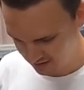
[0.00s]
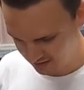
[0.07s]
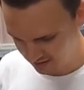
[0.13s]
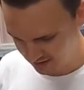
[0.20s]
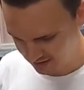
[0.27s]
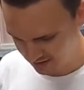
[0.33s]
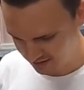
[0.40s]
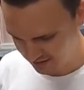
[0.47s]

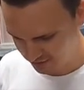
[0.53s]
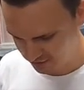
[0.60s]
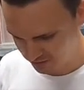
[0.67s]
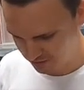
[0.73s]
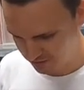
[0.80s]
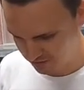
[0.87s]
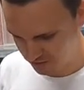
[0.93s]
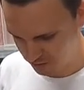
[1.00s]

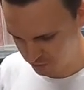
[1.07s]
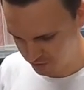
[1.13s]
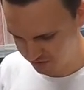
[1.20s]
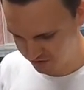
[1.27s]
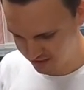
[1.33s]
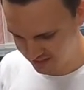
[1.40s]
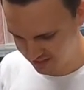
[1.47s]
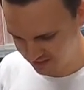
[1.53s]
Got all the
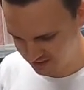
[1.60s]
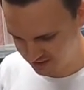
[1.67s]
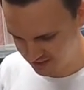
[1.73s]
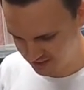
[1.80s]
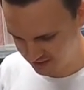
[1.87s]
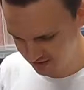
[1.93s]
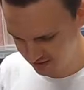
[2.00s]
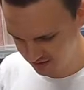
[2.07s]
regulars
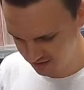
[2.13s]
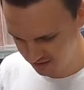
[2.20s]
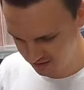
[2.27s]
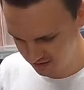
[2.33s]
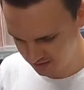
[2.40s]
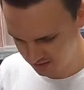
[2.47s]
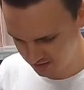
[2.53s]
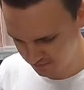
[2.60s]
in.
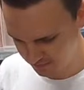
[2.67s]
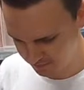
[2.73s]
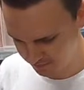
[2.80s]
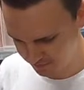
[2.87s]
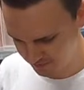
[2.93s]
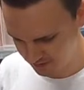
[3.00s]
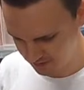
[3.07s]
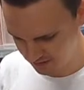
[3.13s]

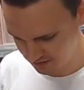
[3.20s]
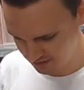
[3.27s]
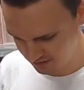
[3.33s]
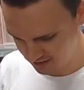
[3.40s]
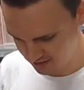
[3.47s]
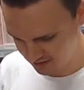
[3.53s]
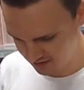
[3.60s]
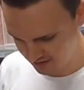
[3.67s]

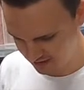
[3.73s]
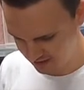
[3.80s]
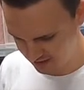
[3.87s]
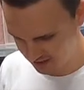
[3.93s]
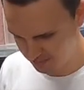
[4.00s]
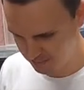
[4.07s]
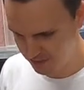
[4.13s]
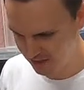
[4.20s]
Seeing
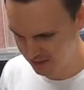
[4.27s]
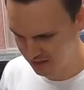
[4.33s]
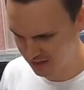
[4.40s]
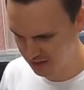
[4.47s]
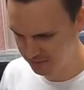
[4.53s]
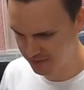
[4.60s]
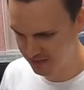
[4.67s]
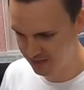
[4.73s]
Pink
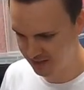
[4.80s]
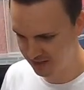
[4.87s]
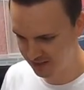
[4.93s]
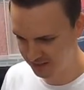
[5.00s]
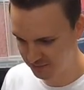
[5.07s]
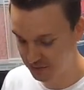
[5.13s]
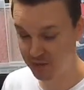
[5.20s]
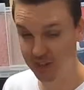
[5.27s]
Harpy,
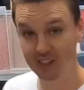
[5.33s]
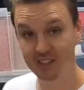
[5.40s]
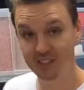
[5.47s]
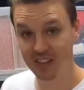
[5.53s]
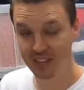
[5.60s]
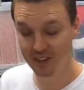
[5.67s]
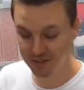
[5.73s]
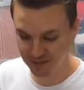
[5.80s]
we've had a
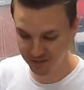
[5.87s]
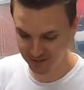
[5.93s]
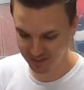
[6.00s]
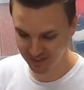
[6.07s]
sale.